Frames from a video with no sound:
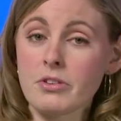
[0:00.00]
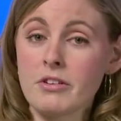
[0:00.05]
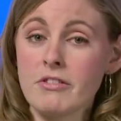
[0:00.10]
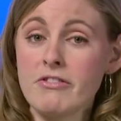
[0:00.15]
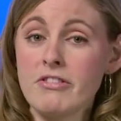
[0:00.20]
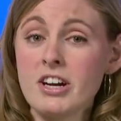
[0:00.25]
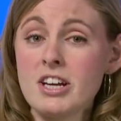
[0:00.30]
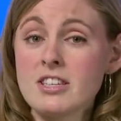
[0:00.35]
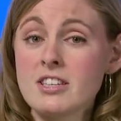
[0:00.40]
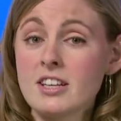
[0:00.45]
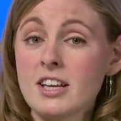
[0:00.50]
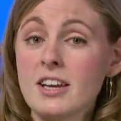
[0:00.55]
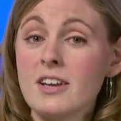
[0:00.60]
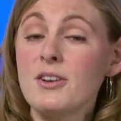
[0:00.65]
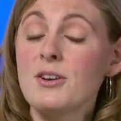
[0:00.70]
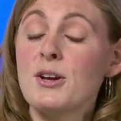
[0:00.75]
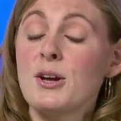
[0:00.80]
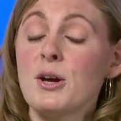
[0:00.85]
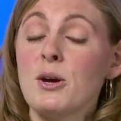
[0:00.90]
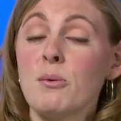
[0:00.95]

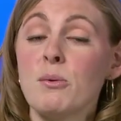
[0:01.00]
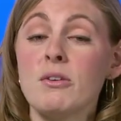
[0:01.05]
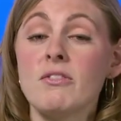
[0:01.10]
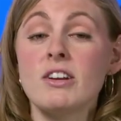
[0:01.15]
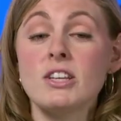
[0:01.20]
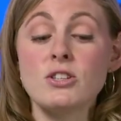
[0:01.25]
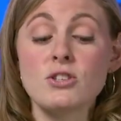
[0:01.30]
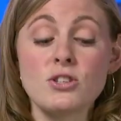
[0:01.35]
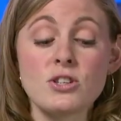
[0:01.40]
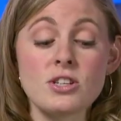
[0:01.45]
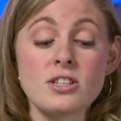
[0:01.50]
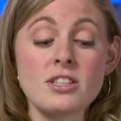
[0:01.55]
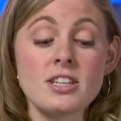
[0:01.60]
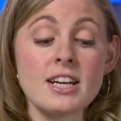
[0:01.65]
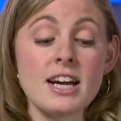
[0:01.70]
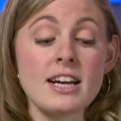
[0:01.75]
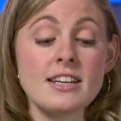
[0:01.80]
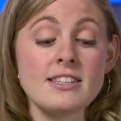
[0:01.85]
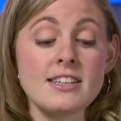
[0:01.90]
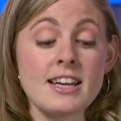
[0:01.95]
Firstly, we've introduced
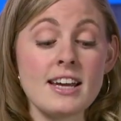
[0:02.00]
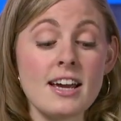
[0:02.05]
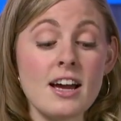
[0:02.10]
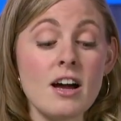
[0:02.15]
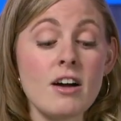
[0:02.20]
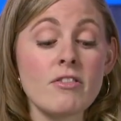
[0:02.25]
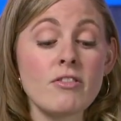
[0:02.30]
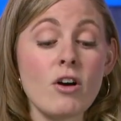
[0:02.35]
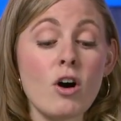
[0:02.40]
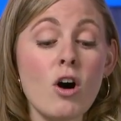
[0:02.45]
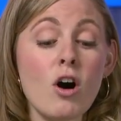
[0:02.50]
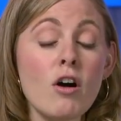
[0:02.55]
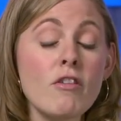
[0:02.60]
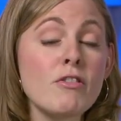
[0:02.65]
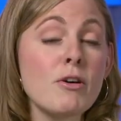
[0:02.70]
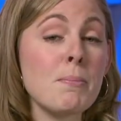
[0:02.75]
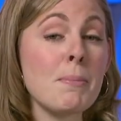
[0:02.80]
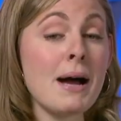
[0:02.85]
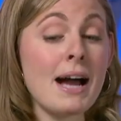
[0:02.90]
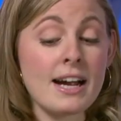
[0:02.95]
the idea of
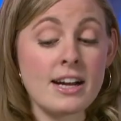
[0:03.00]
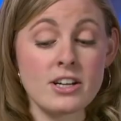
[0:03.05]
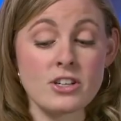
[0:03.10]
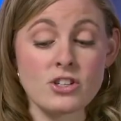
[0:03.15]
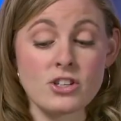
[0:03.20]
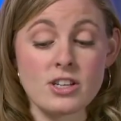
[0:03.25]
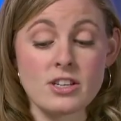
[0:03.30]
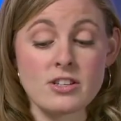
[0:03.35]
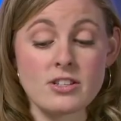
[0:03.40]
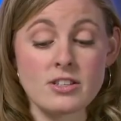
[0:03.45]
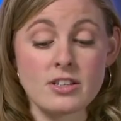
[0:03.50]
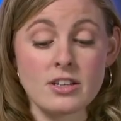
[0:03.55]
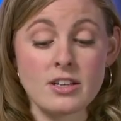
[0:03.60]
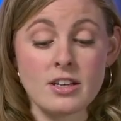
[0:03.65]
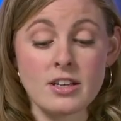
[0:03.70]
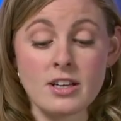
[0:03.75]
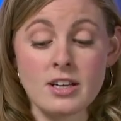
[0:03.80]
offer packages.